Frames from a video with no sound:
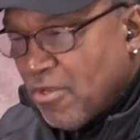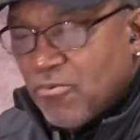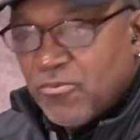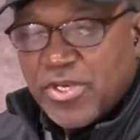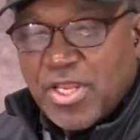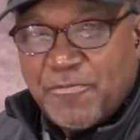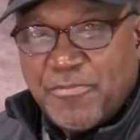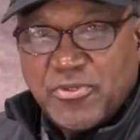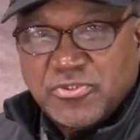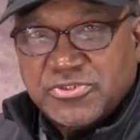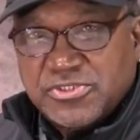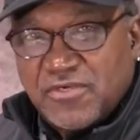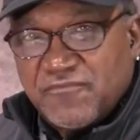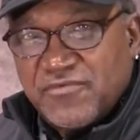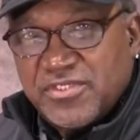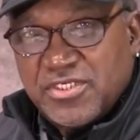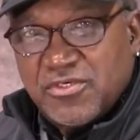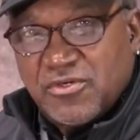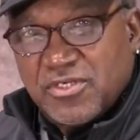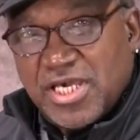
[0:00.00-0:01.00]
When I posted that
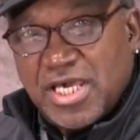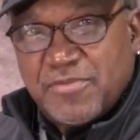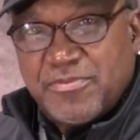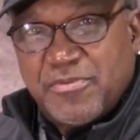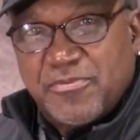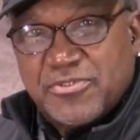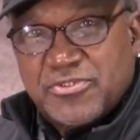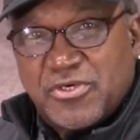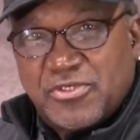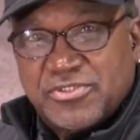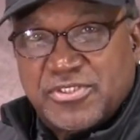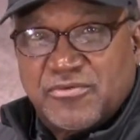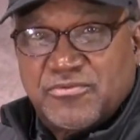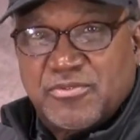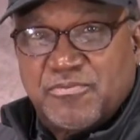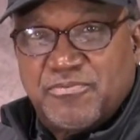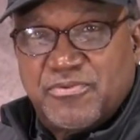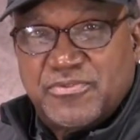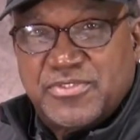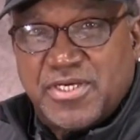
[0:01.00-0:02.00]
video, a lot of people thought
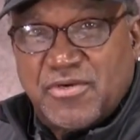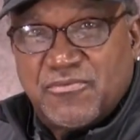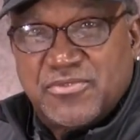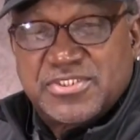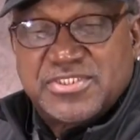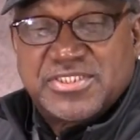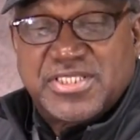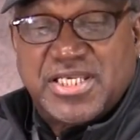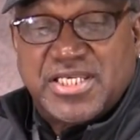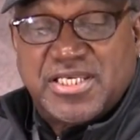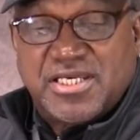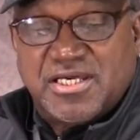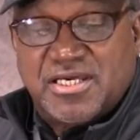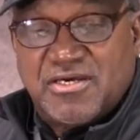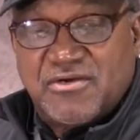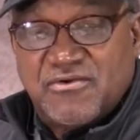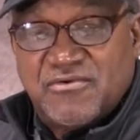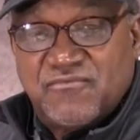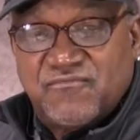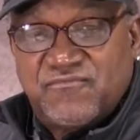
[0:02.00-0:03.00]
that was
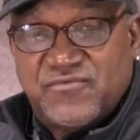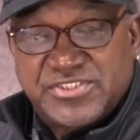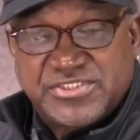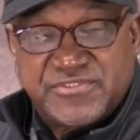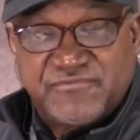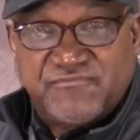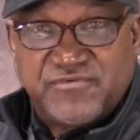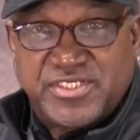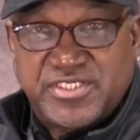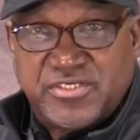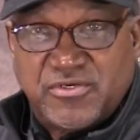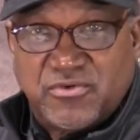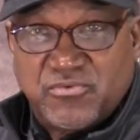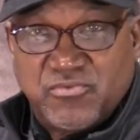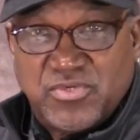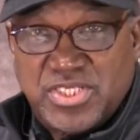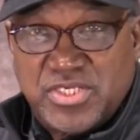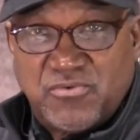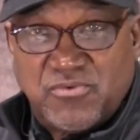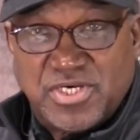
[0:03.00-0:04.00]
a fishing video. It
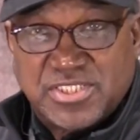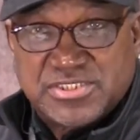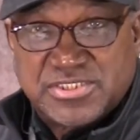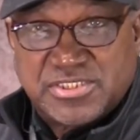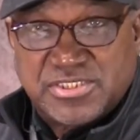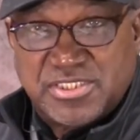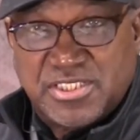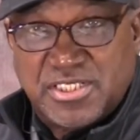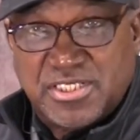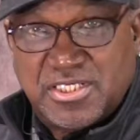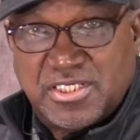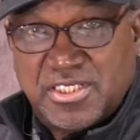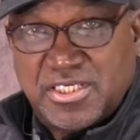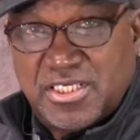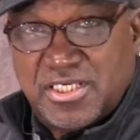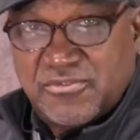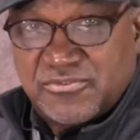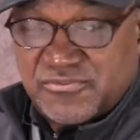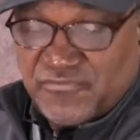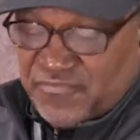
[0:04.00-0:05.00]
really wasn't.
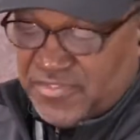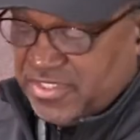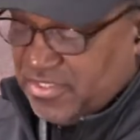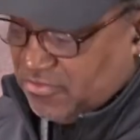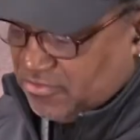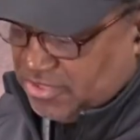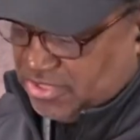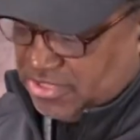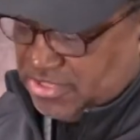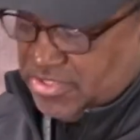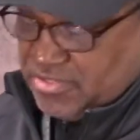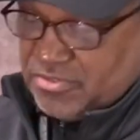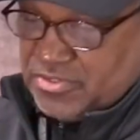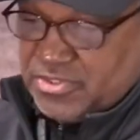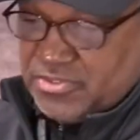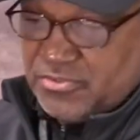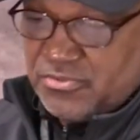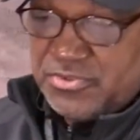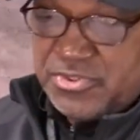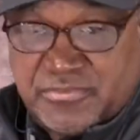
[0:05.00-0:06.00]
It was a video just to
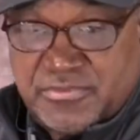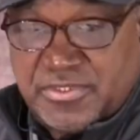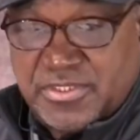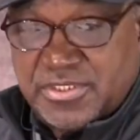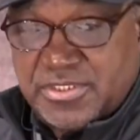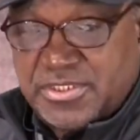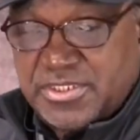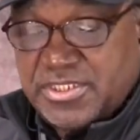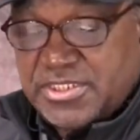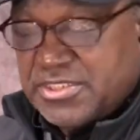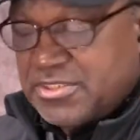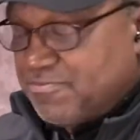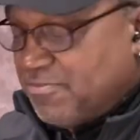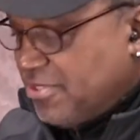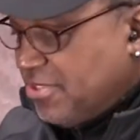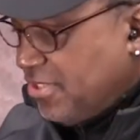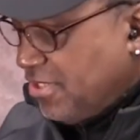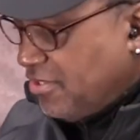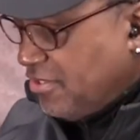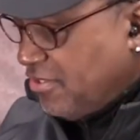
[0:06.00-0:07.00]
introduce this
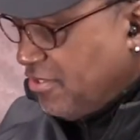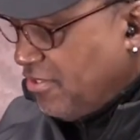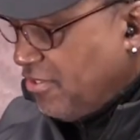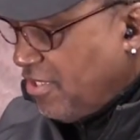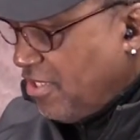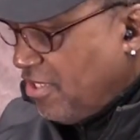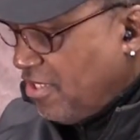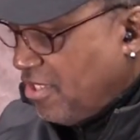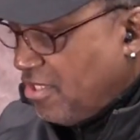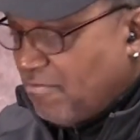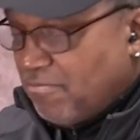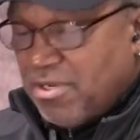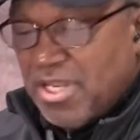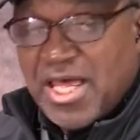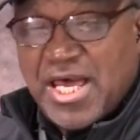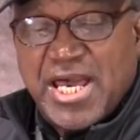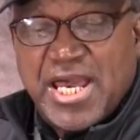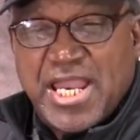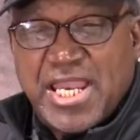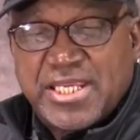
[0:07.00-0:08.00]
particular
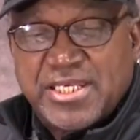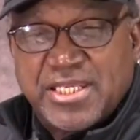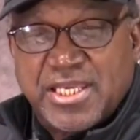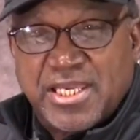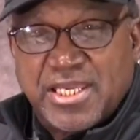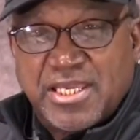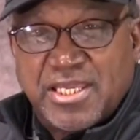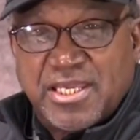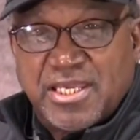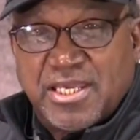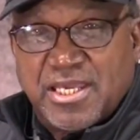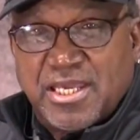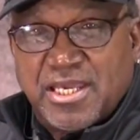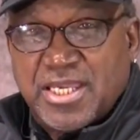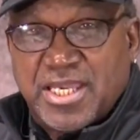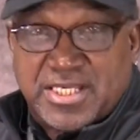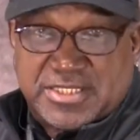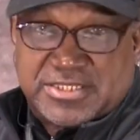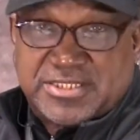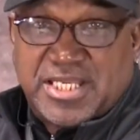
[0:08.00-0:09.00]
blind
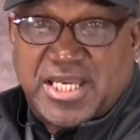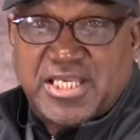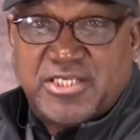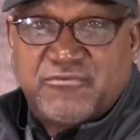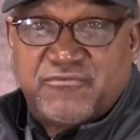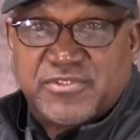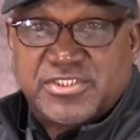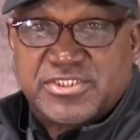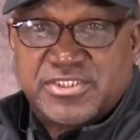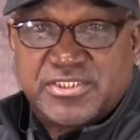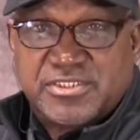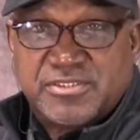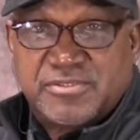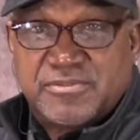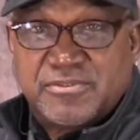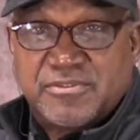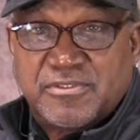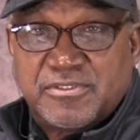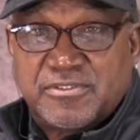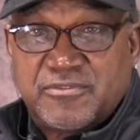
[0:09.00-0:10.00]
as an ice fishing
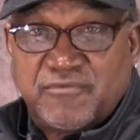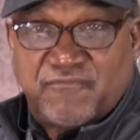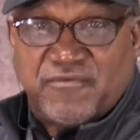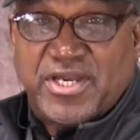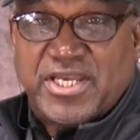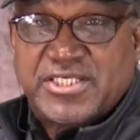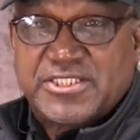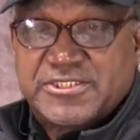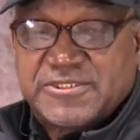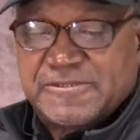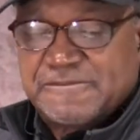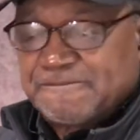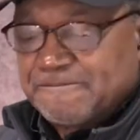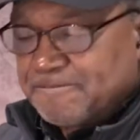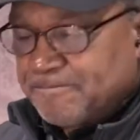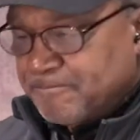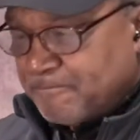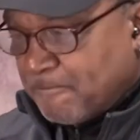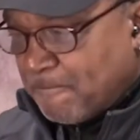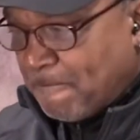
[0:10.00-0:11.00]
device.
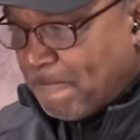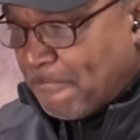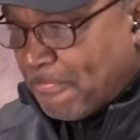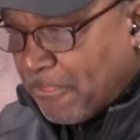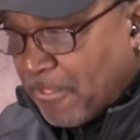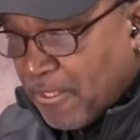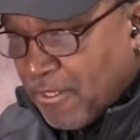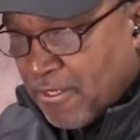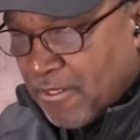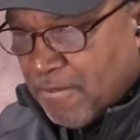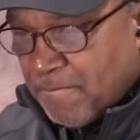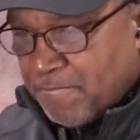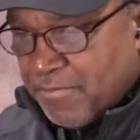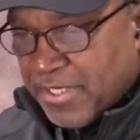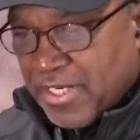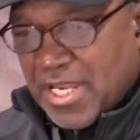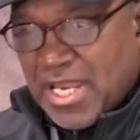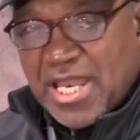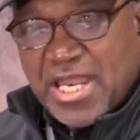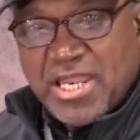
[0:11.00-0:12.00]

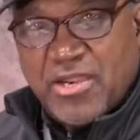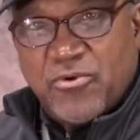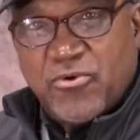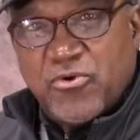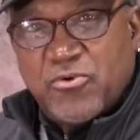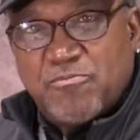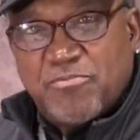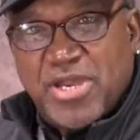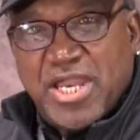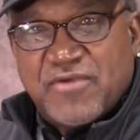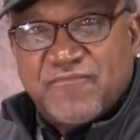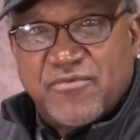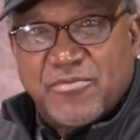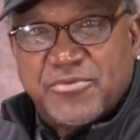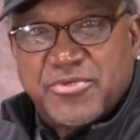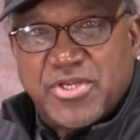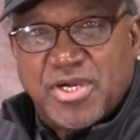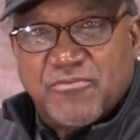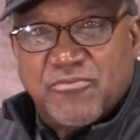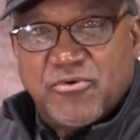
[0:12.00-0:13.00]
But I heard back from
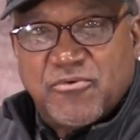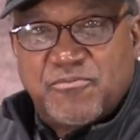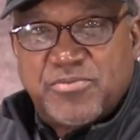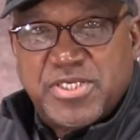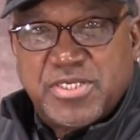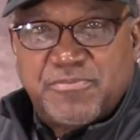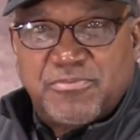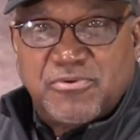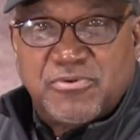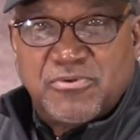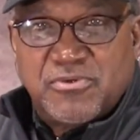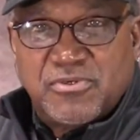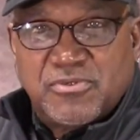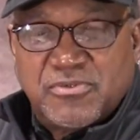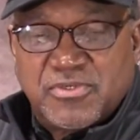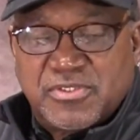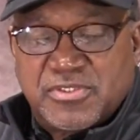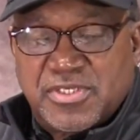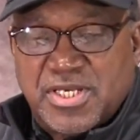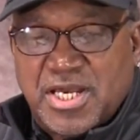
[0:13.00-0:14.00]
a number of people
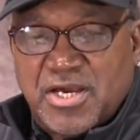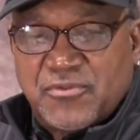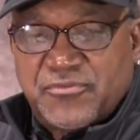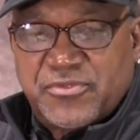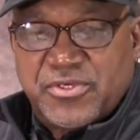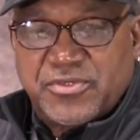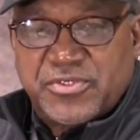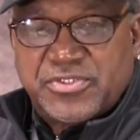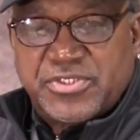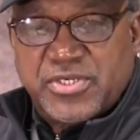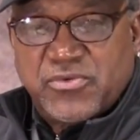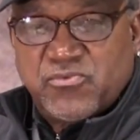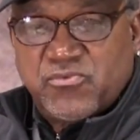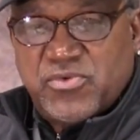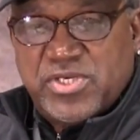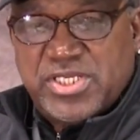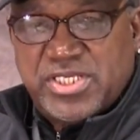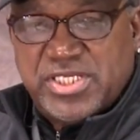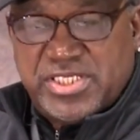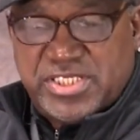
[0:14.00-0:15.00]
out there that they really